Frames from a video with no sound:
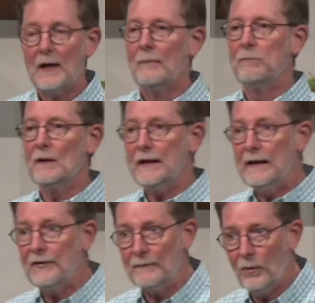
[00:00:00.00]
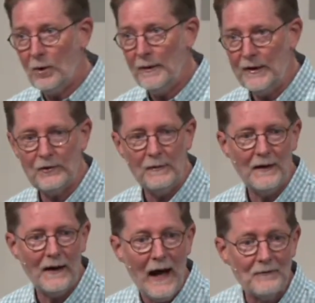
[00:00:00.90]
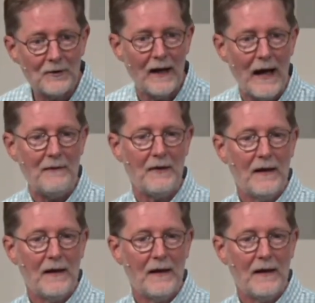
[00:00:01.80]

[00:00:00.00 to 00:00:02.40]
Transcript: believes in Mormonism in their afterlife,